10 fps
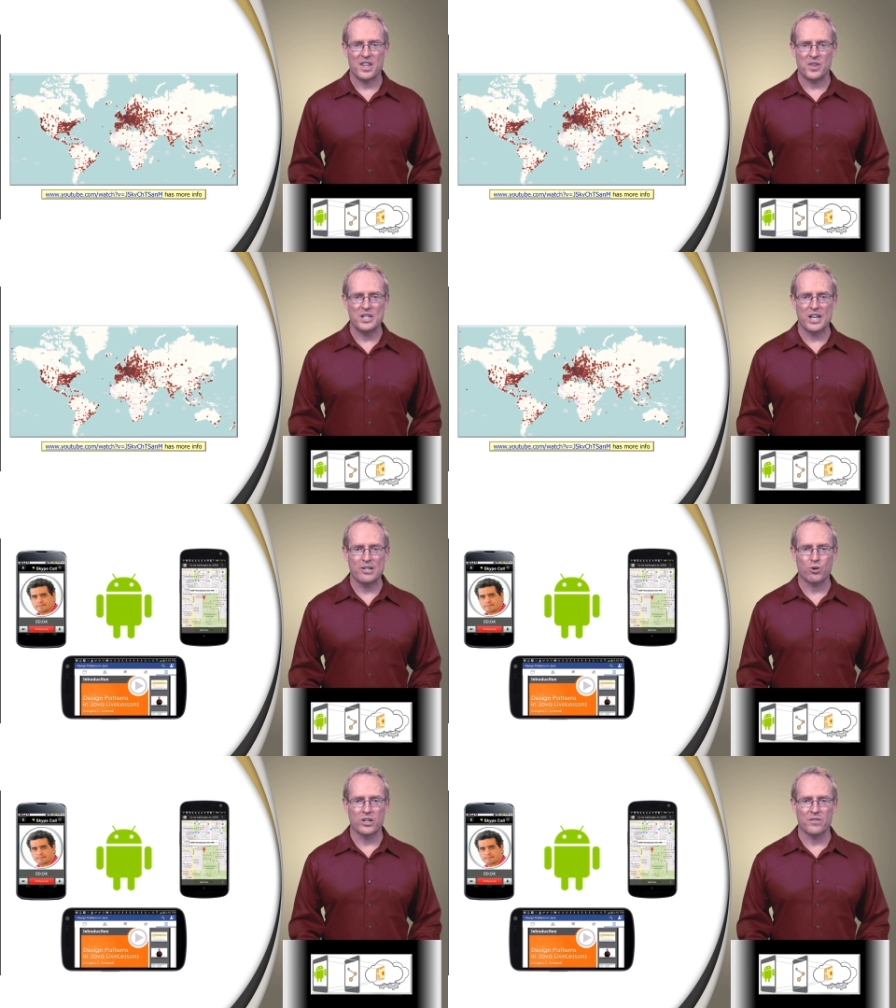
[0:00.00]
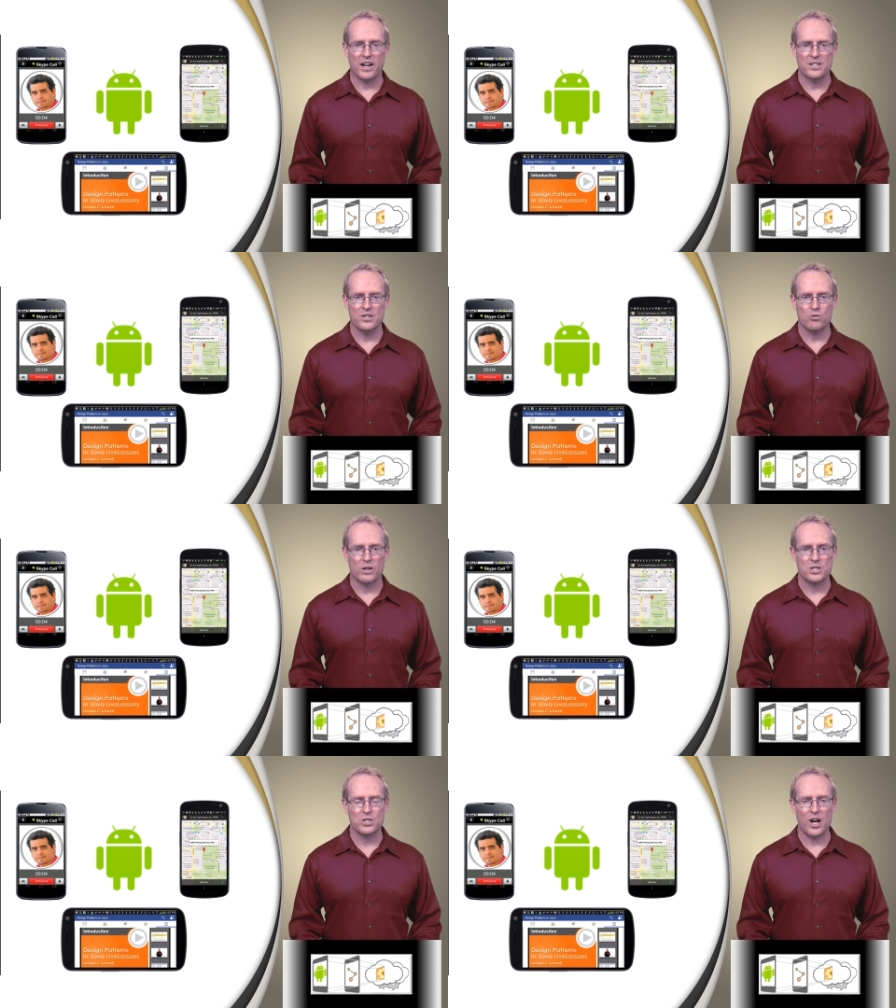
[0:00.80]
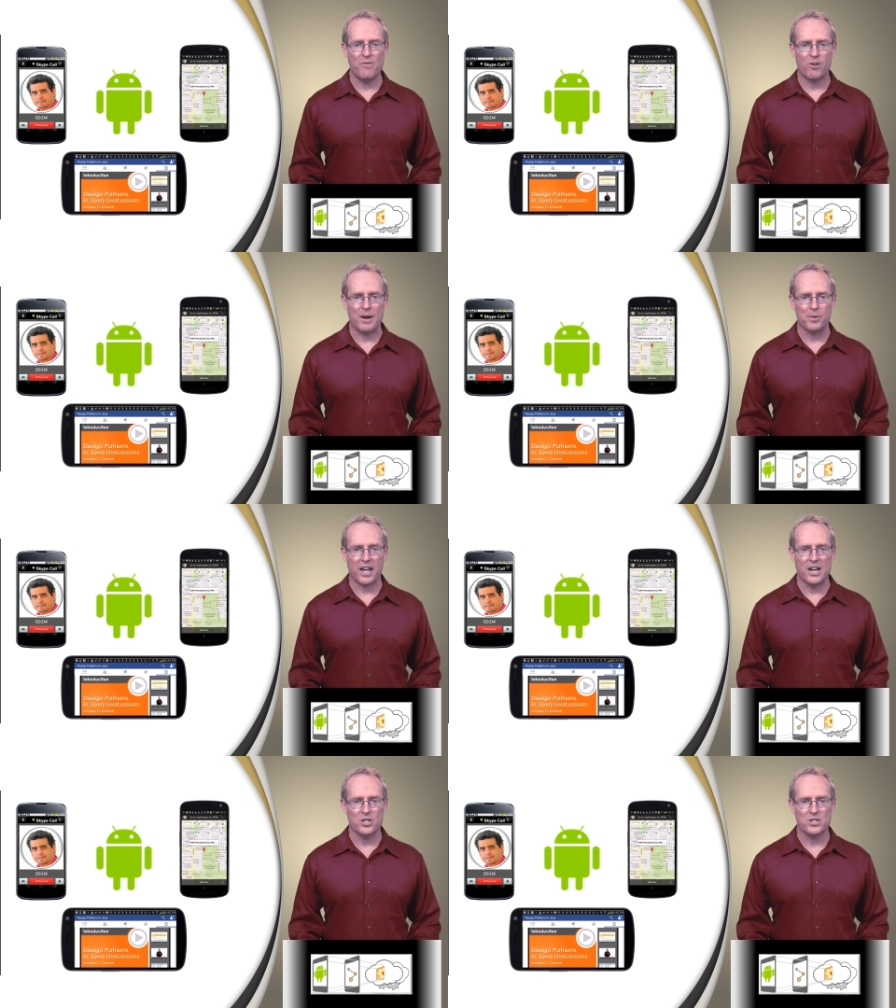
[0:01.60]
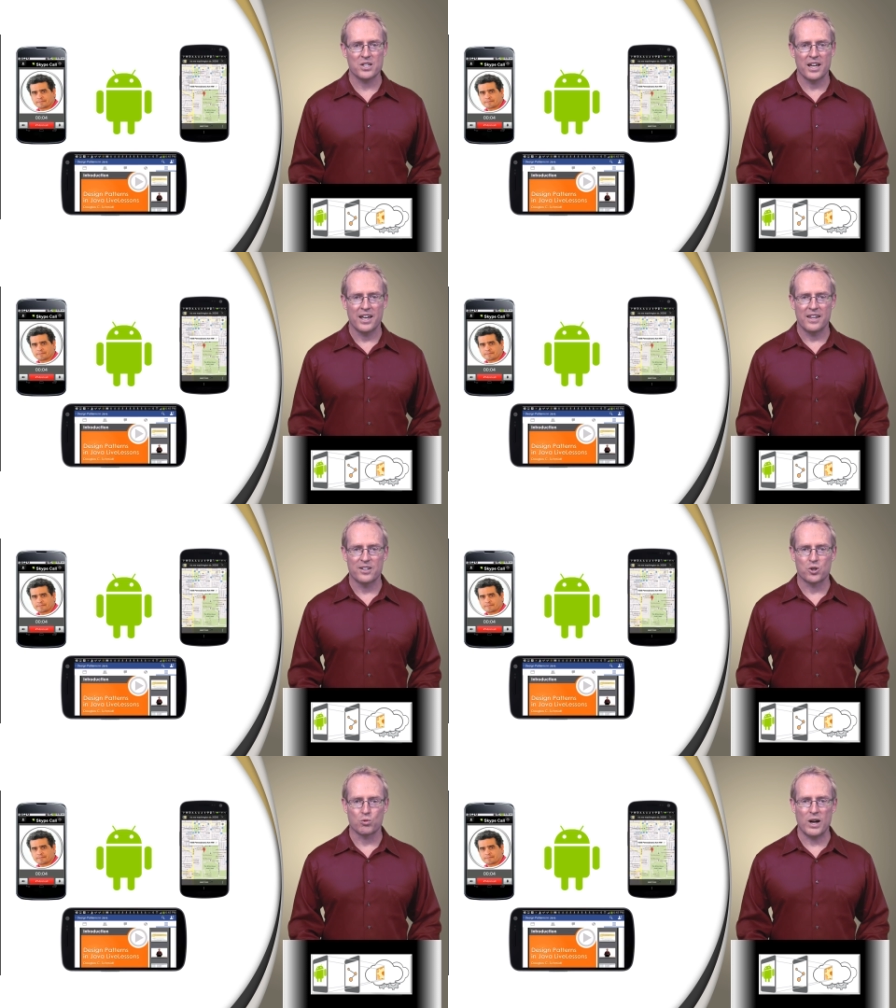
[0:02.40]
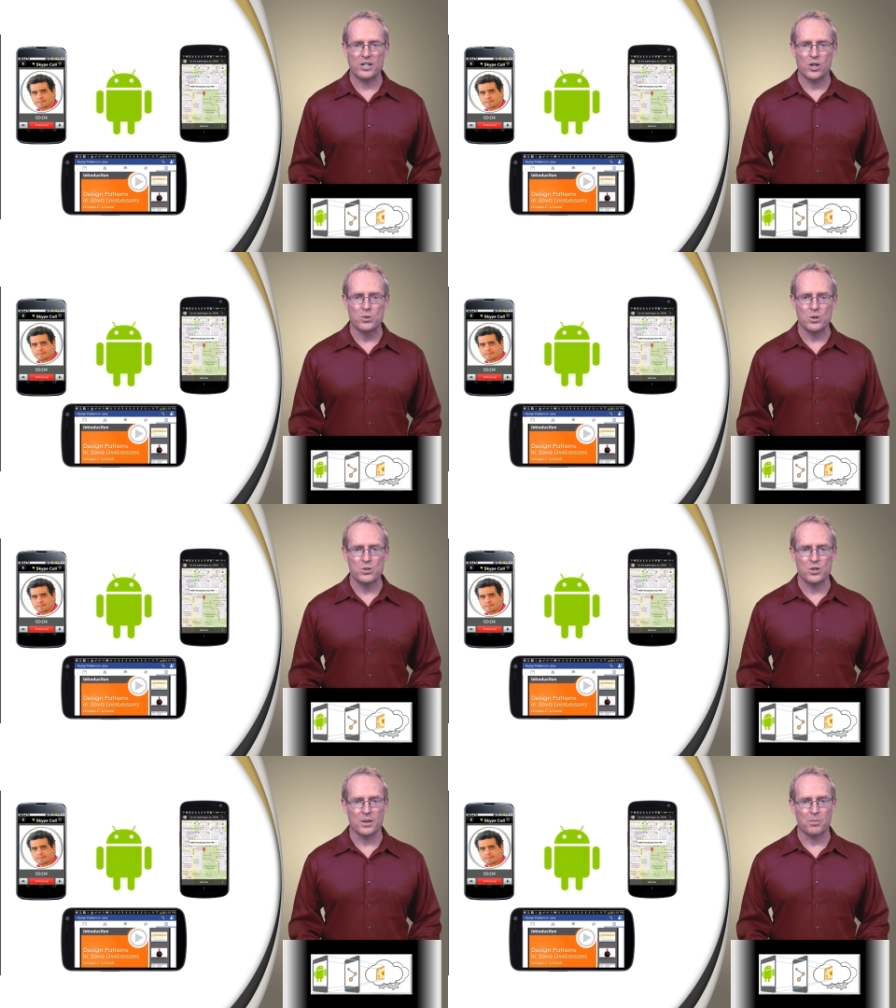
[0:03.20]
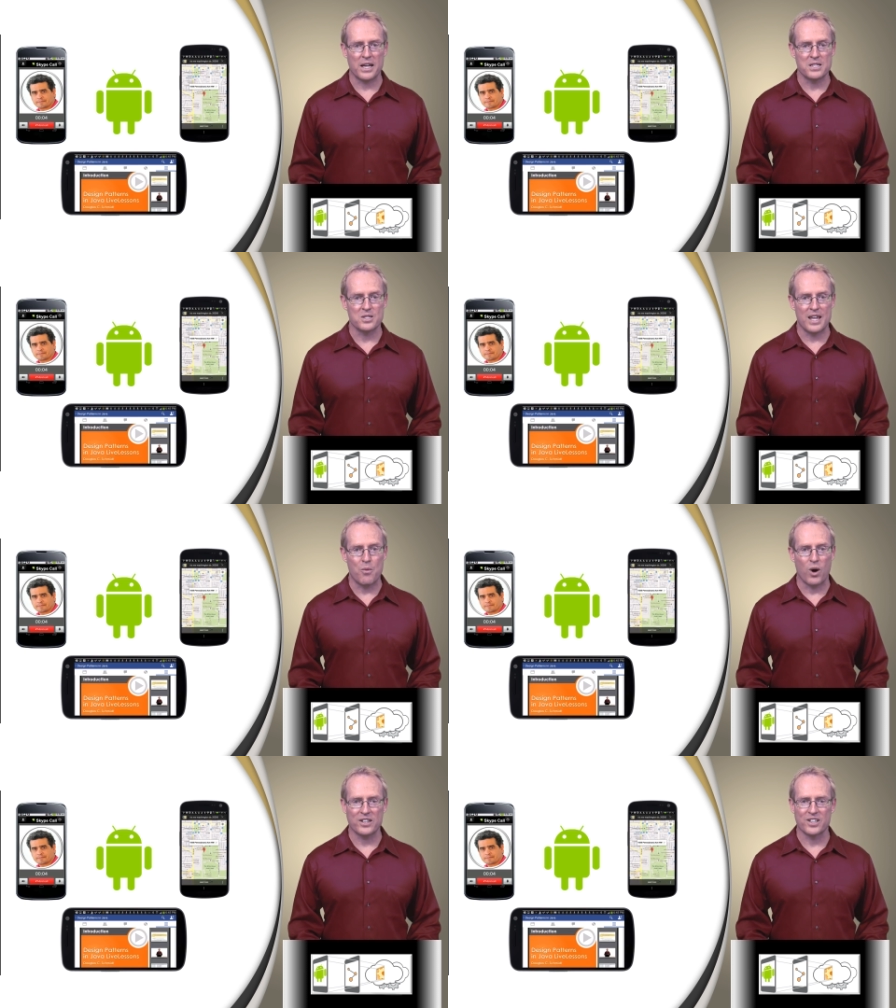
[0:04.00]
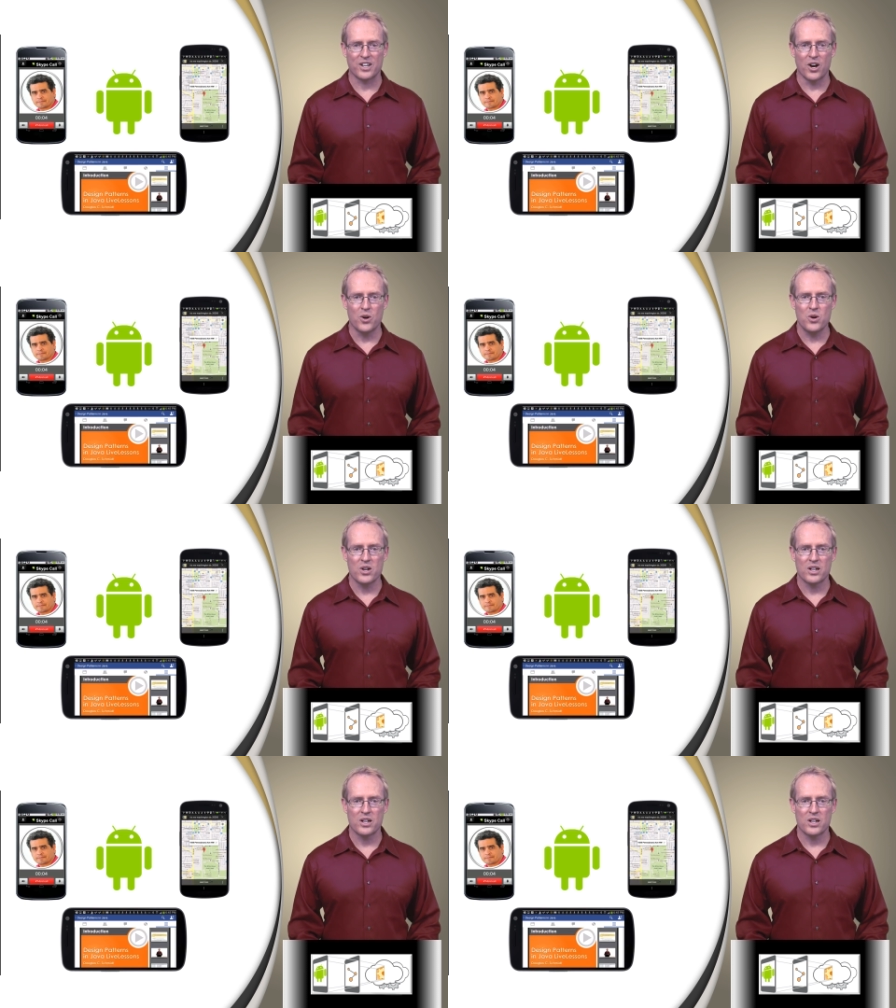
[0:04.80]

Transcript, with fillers: These Android devices run software applications that direct users to the places they want to go,